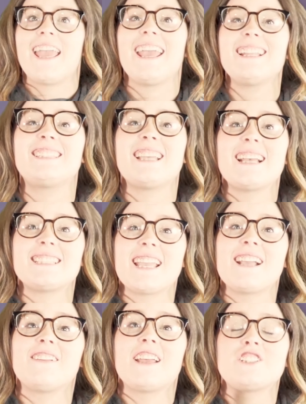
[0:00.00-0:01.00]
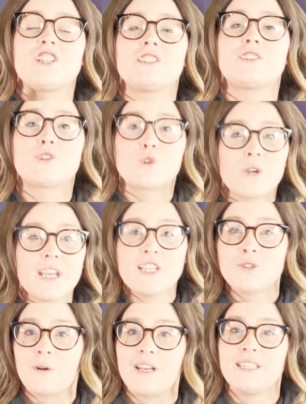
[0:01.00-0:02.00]
It says in Galatians
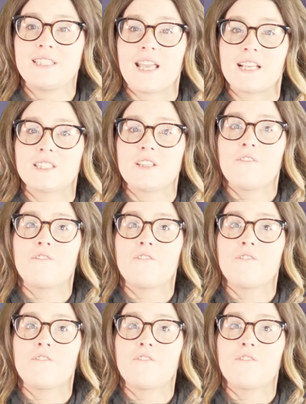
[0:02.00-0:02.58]
3:26,